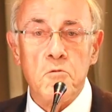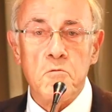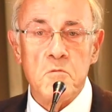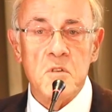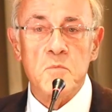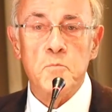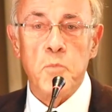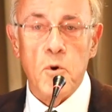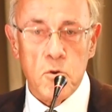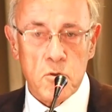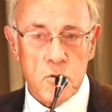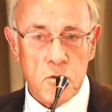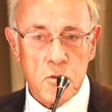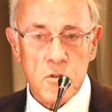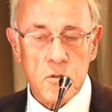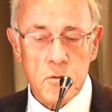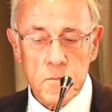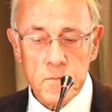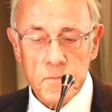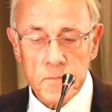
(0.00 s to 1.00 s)

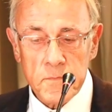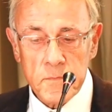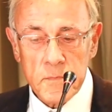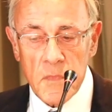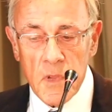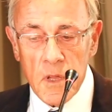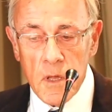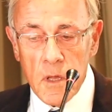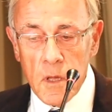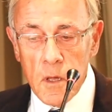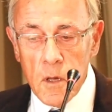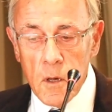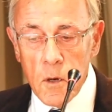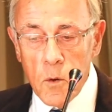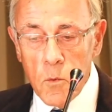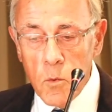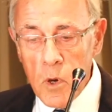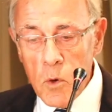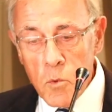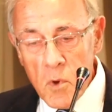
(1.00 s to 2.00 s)
response?
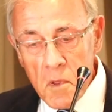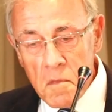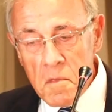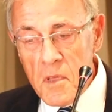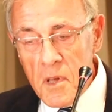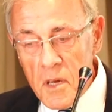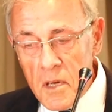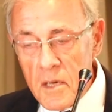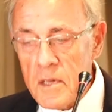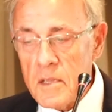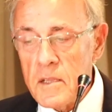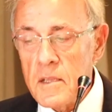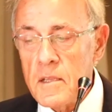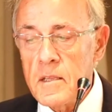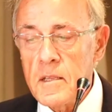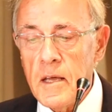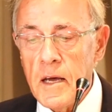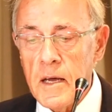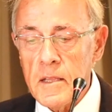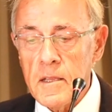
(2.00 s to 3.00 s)
Well, we think
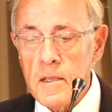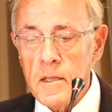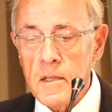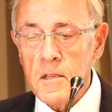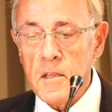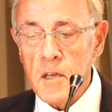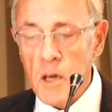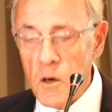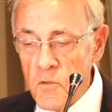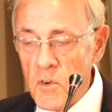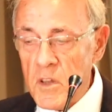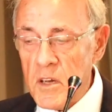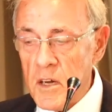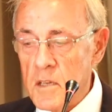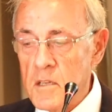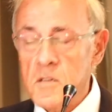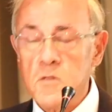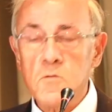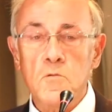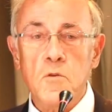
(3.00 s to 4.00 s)
that the
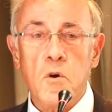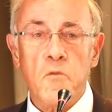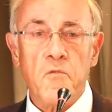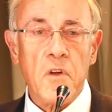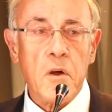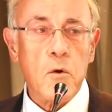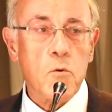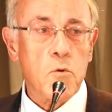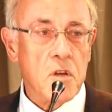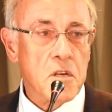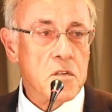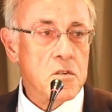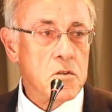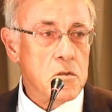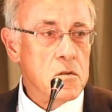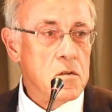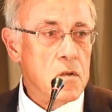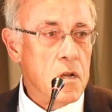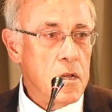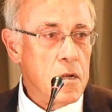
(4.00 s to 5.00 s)
African School of
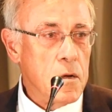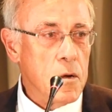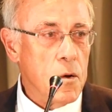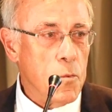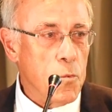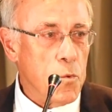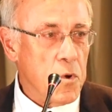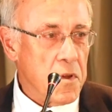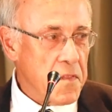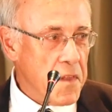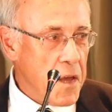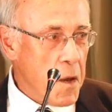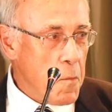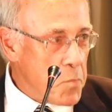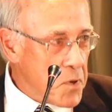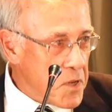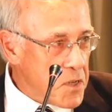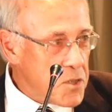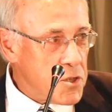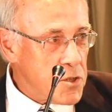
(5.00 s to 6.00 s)
Regulation, with the
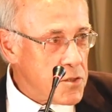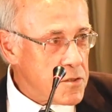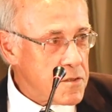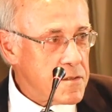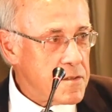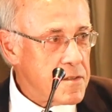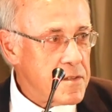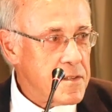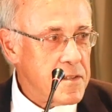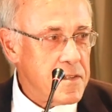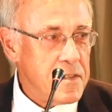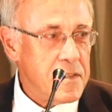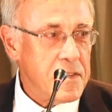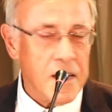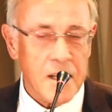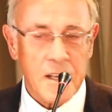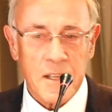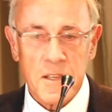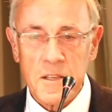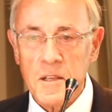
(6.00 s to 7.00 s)
ambition
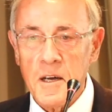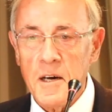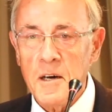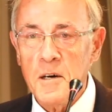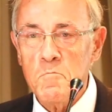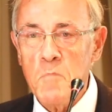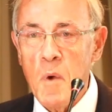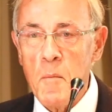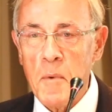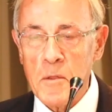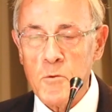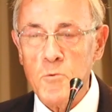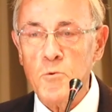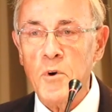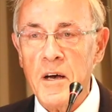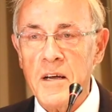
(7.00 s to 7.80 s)
that Mamadou